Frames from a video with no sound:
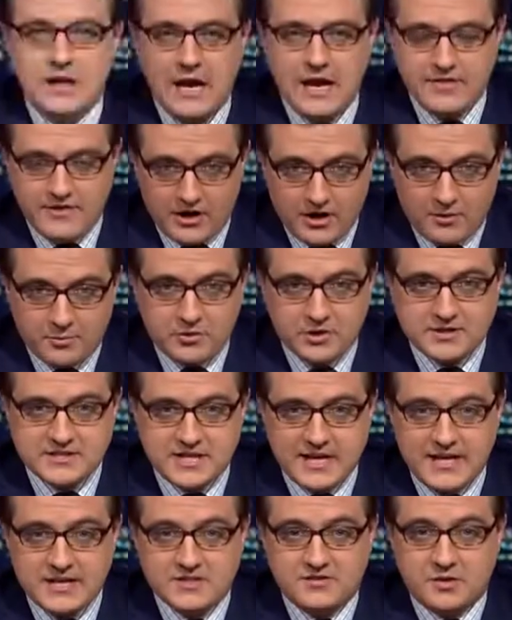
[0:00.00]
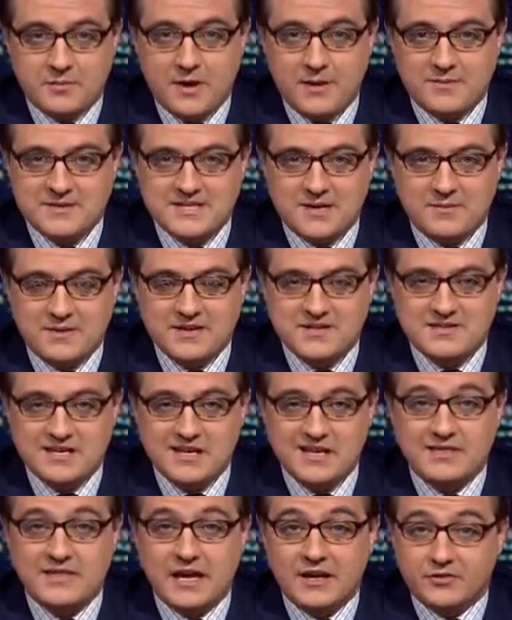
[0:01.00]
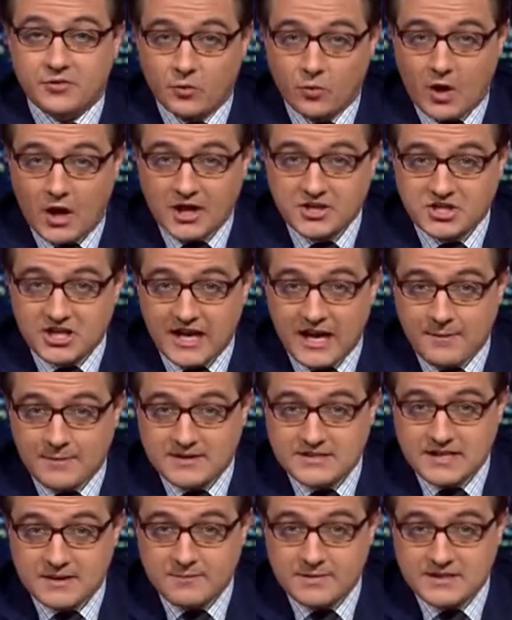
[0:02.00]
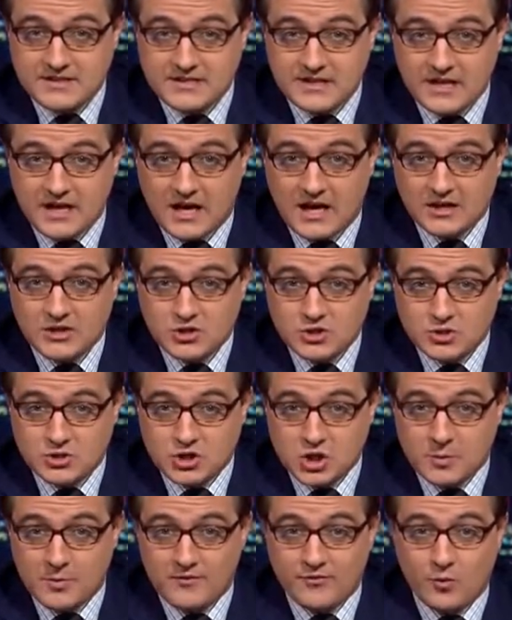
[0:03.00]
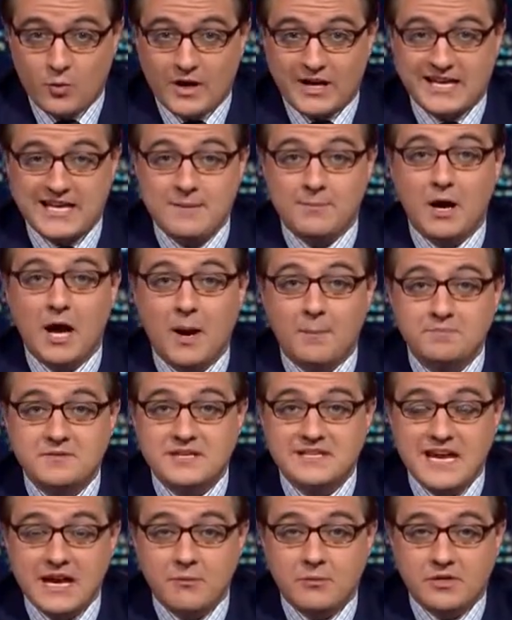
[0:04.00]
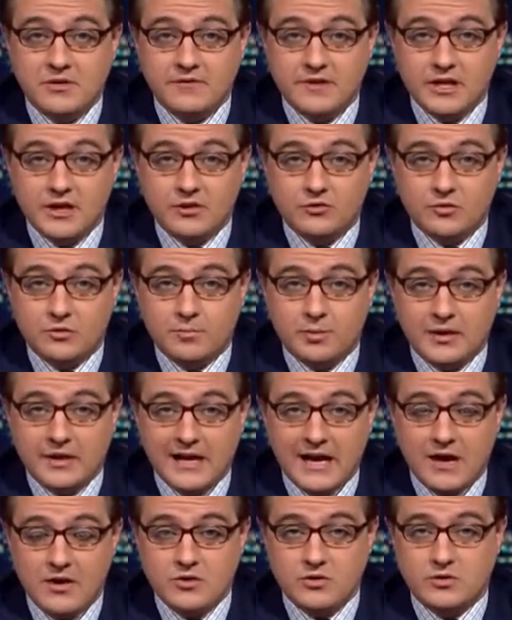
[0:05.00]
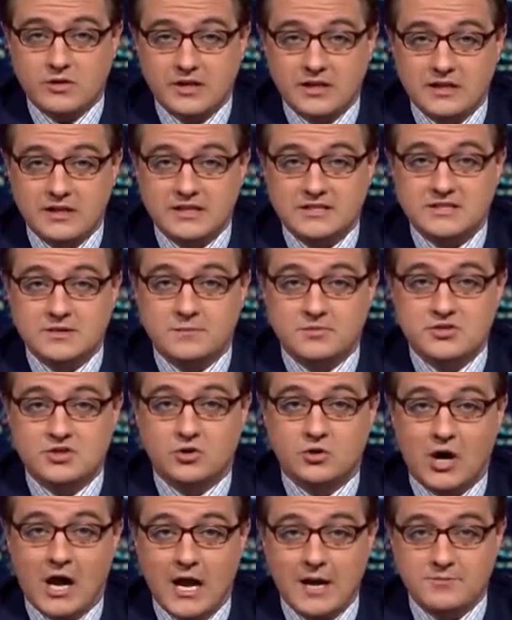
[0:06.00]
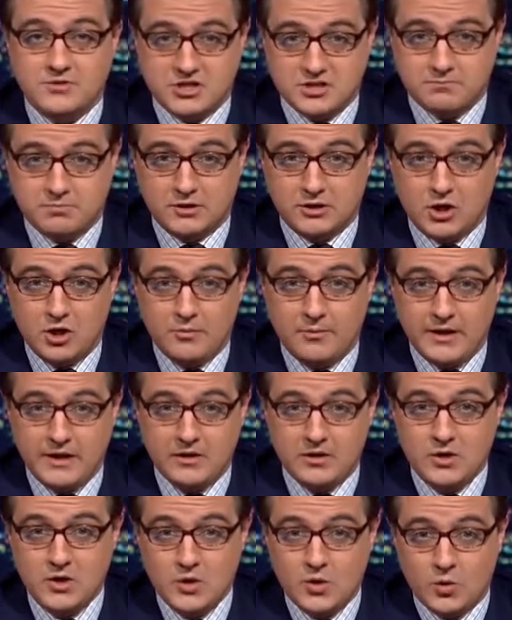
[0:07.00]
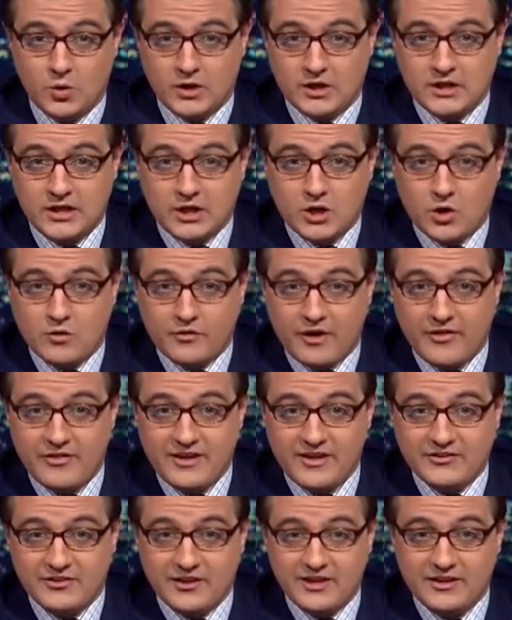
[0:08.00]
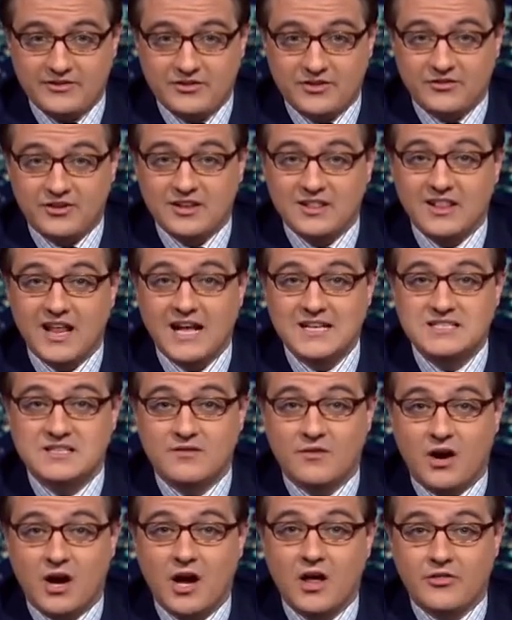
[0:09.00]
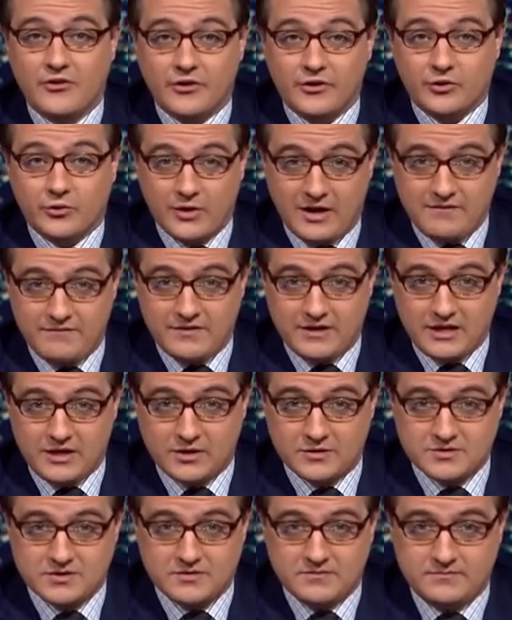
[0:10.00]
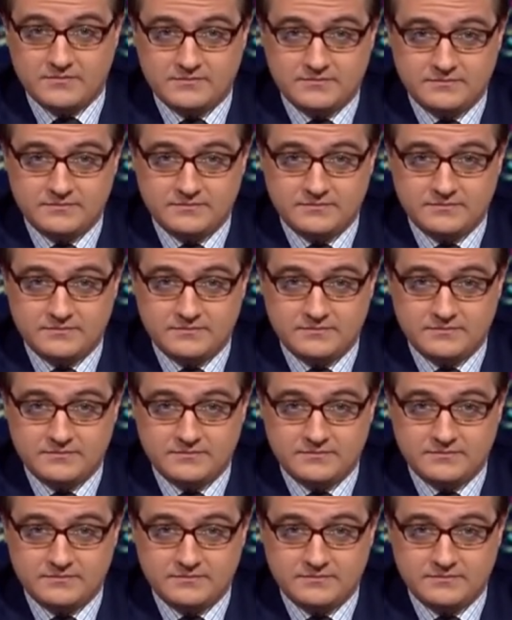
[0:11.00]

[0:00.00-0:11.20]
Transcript: Hey there, I'm Chris Hayes from MSNBC. Thanks for watching MSNBC on YouTube. If you want to keep up to date with the videos we're putting out, you can click subscribe just below me or click over on this list to see lots of other great videos.